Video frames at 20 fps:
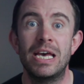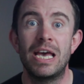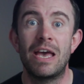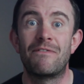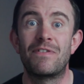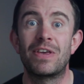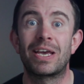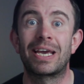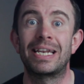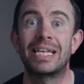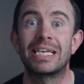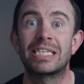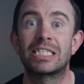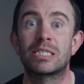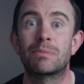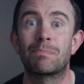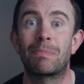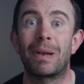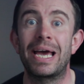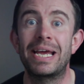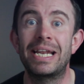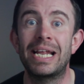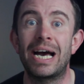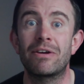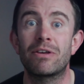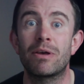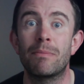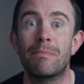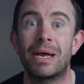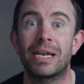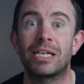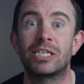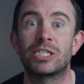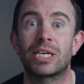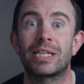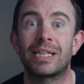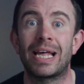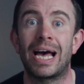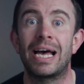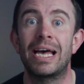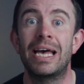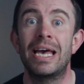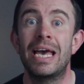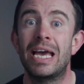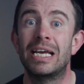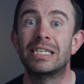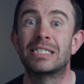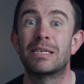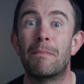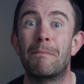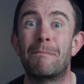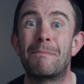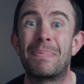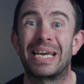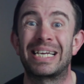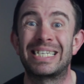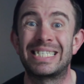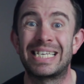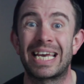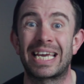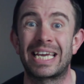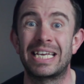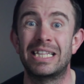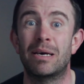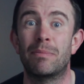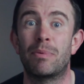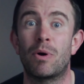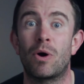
If you can explain how you're managing that, it's a big tick in the